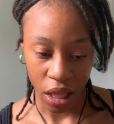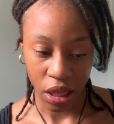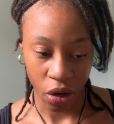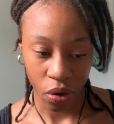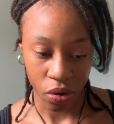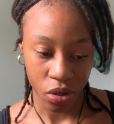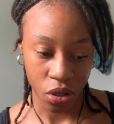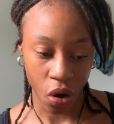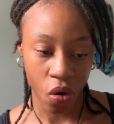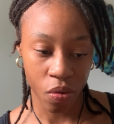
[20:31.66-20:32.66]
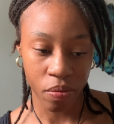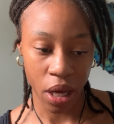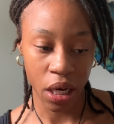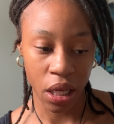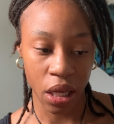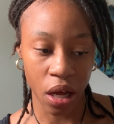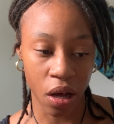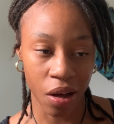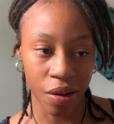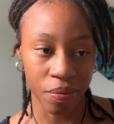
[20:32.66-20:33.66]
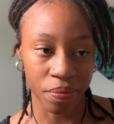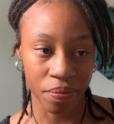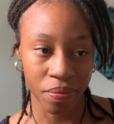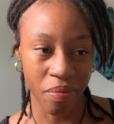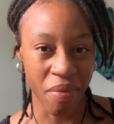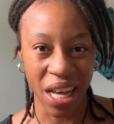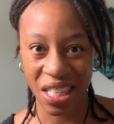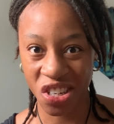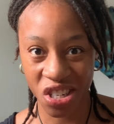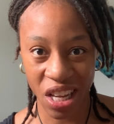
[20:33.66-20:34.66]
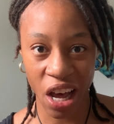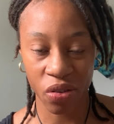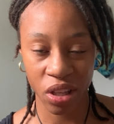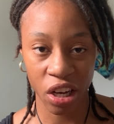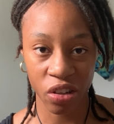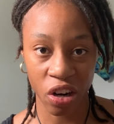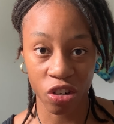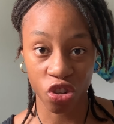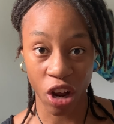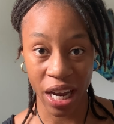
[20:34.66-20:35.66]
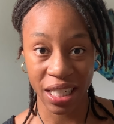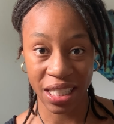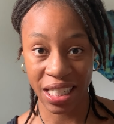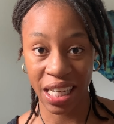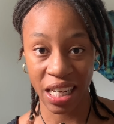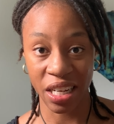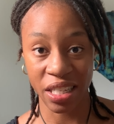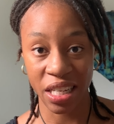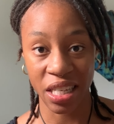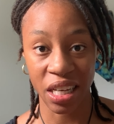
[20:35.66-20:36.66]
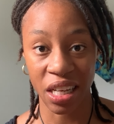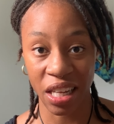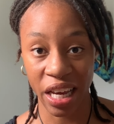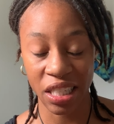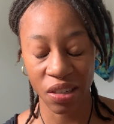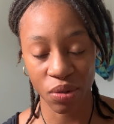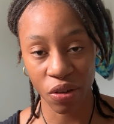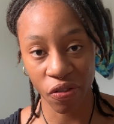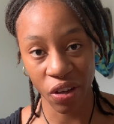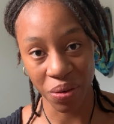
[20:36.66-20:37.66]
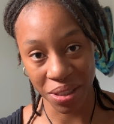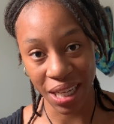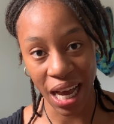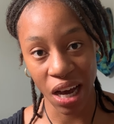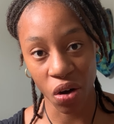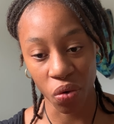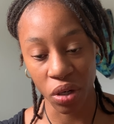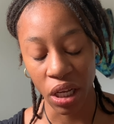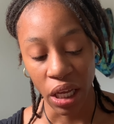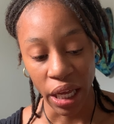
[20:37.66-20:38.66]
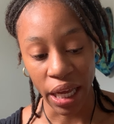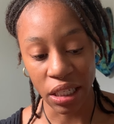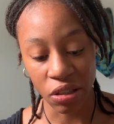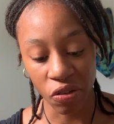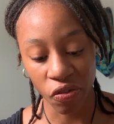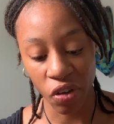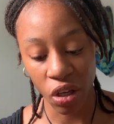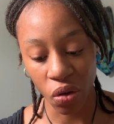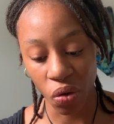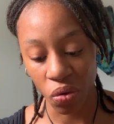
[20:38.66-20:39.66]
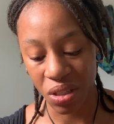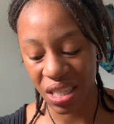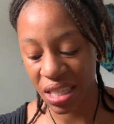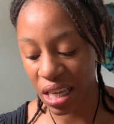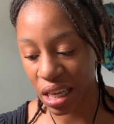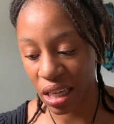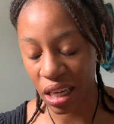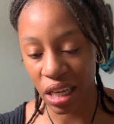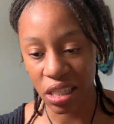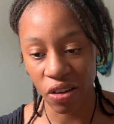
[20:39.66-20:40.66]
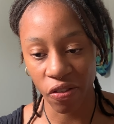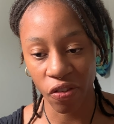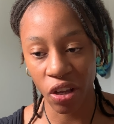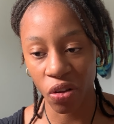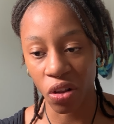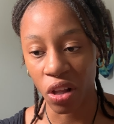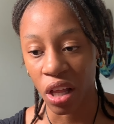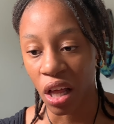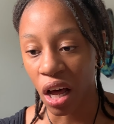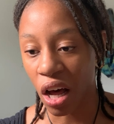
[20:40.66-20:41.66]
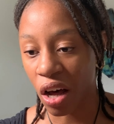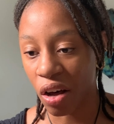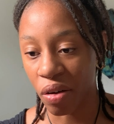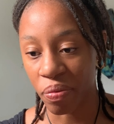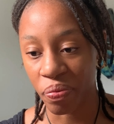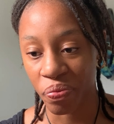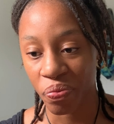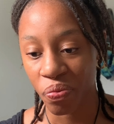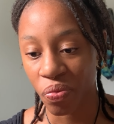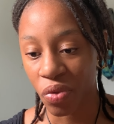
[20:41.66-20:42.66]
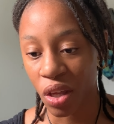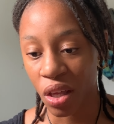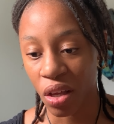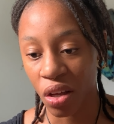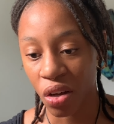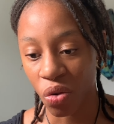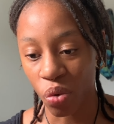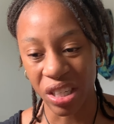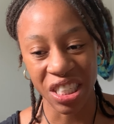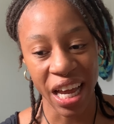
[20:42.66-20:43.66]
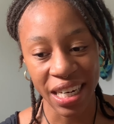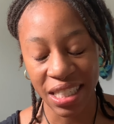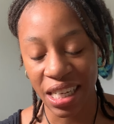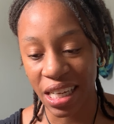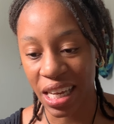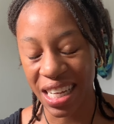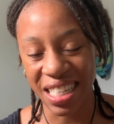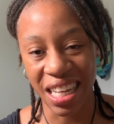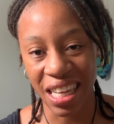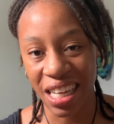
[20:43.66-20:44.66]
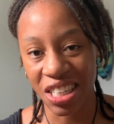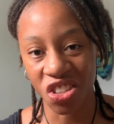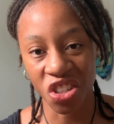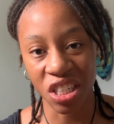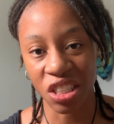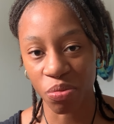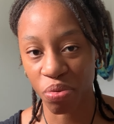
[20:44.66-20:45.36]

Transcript: there are so many um, messages out there that are trying to get us as a collective to feel down and to feel sick and to feel um, rejected and, and just